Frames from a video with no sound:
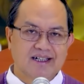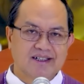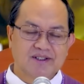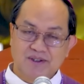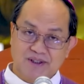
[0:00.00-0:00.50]

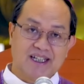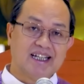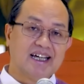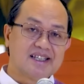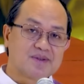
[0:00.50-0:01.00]
Do you
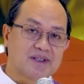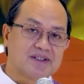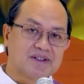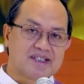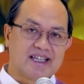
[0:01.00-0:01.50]
realize what
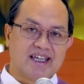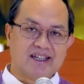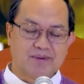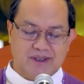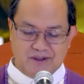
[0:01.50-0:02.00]
you're
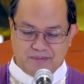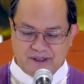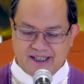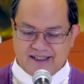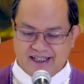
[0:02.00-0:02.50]
saying when you
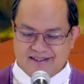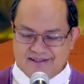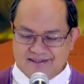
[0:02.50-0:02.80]
pray that?